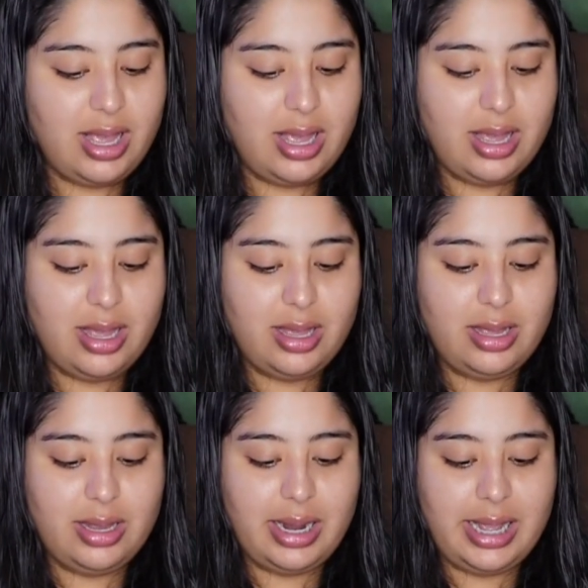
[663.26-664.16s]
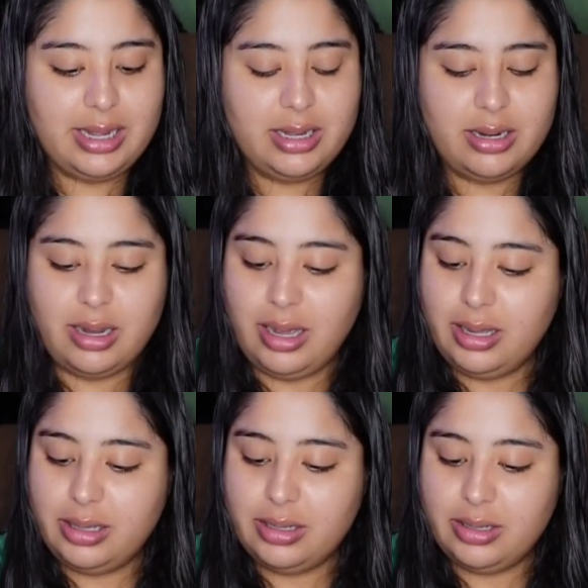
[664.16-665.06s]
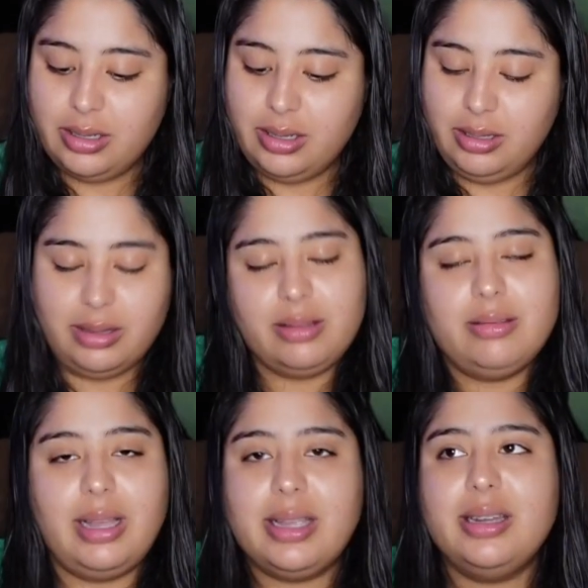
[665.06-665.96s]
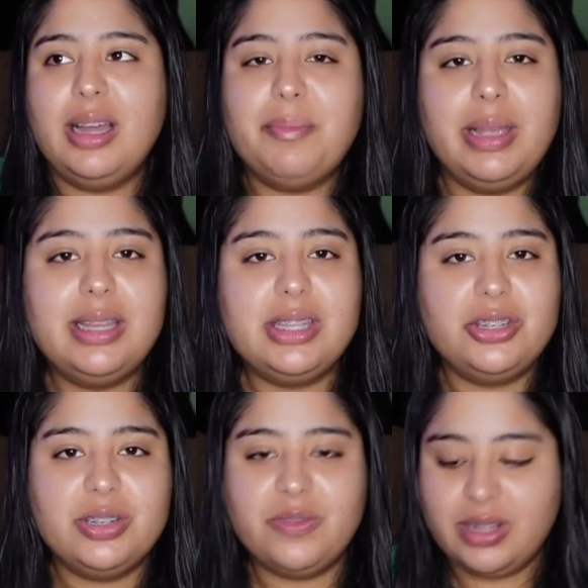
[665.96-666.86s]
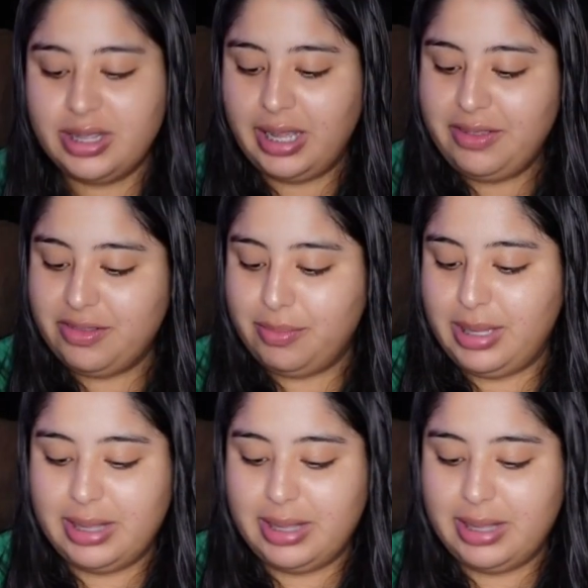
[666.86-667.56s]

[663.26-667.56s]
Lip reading: And I could not pay attention for the life of me.